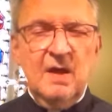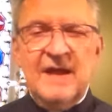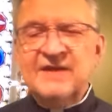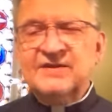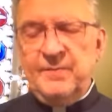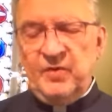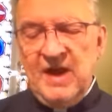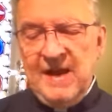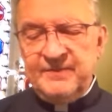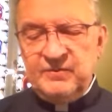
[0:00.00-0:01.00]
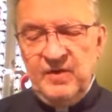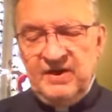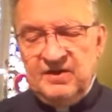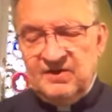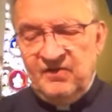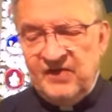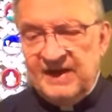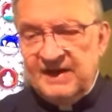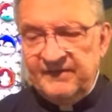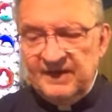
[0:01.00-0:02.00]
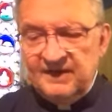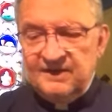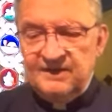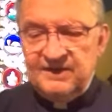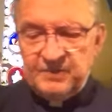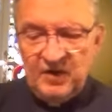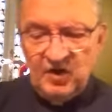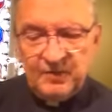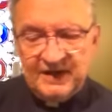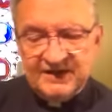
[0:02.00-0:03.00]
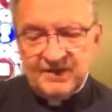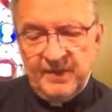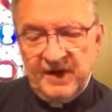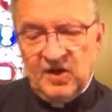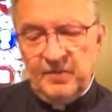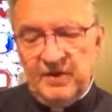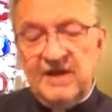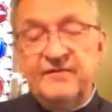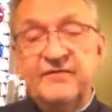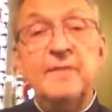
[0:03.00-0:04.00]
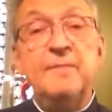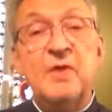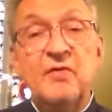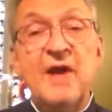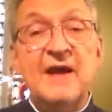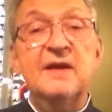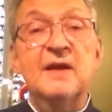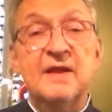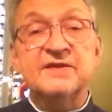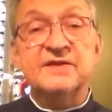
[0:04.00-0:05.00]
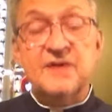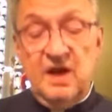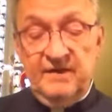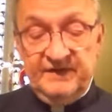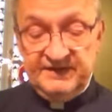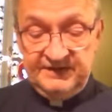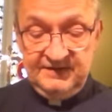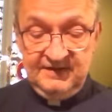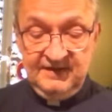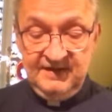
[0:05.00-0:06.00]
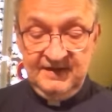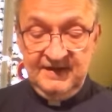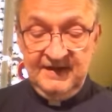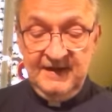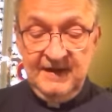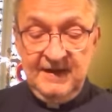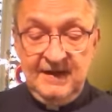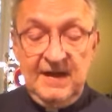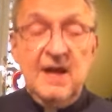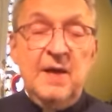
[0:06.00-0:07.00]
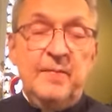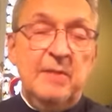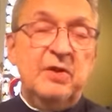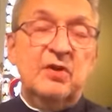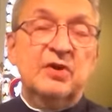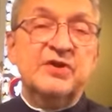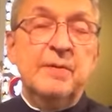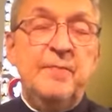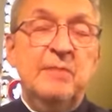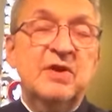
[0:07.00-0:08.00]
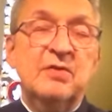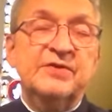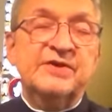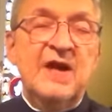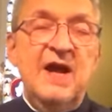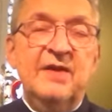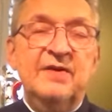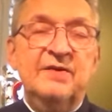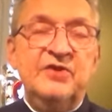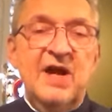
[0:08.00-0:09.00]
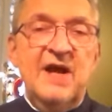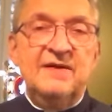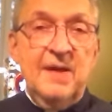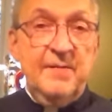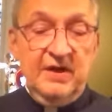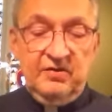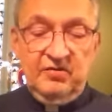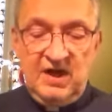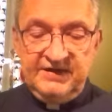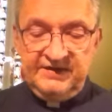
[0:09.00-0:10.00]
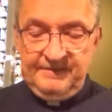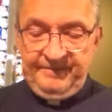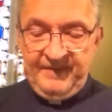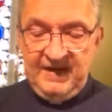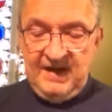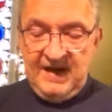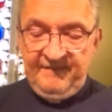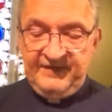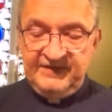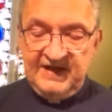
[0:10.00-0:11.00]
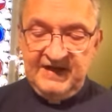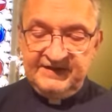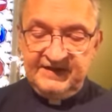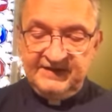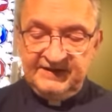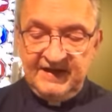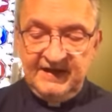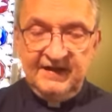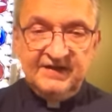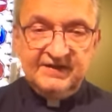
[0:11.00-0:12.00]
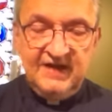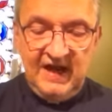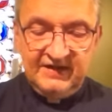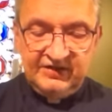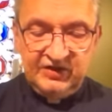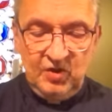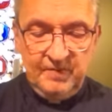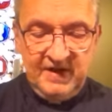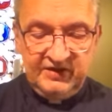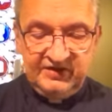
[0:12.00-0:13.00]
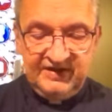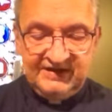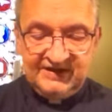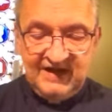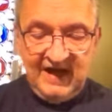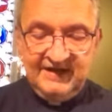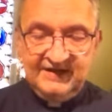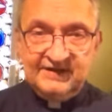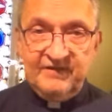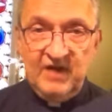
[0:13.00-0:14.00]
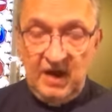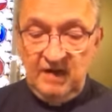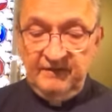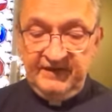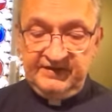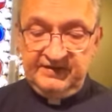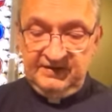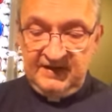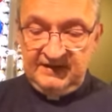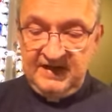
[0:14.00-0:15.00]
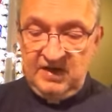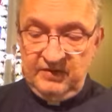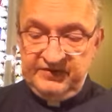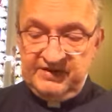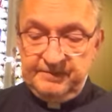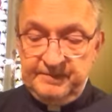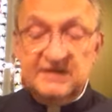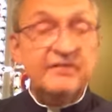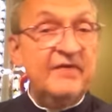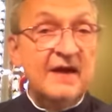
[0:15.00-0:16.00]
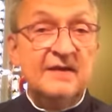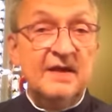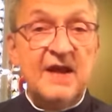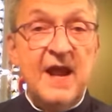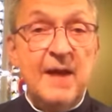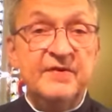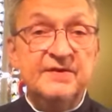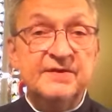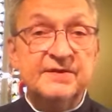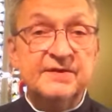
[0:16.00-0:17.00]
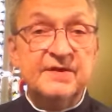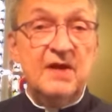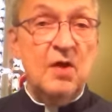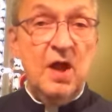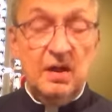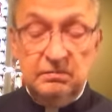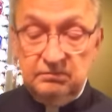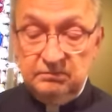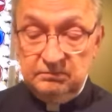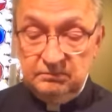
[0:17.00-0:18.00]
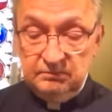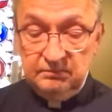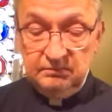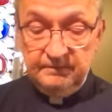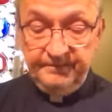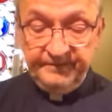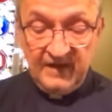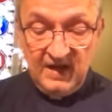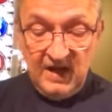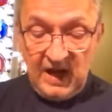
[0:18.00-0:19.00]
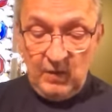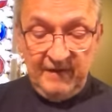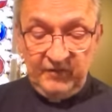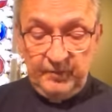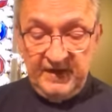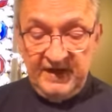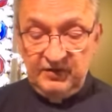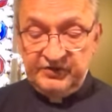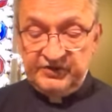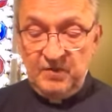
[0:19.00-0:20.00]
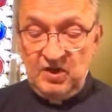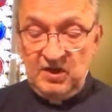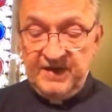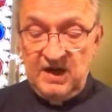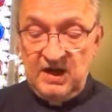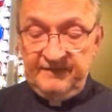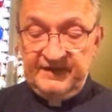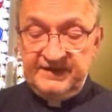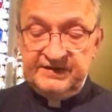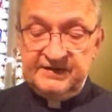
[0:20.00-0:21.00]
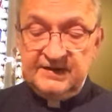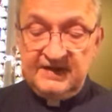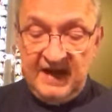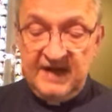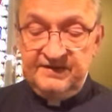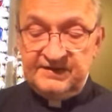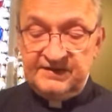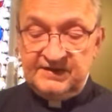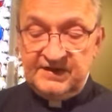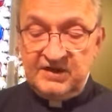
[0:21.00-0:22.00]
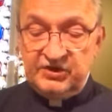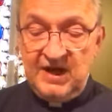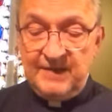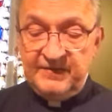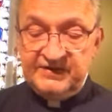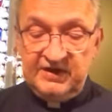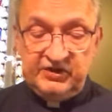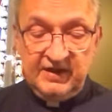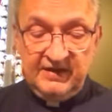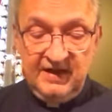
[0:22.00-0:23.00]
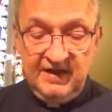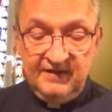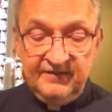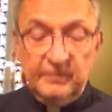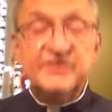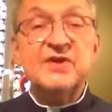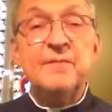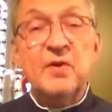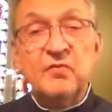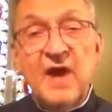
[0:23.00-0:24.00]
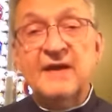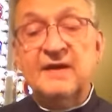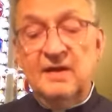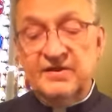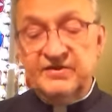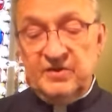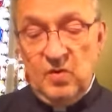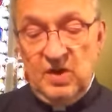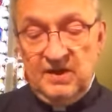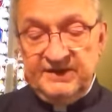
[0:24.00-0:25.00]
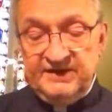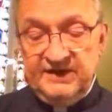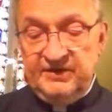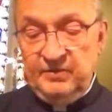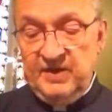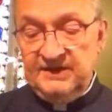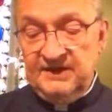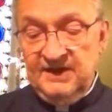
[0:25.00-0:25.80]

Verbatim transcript: Lastly, perhaps we could think of a, uh, this parable as the parable of the miraculous harvest. Biblical, biblical scholar John Dominic Crossan emphasizes that it is not so much the size of the harvest that counts, but the fact that it happens at all. However big or small the harvest, against such opposition, there is a miraculous quality to it.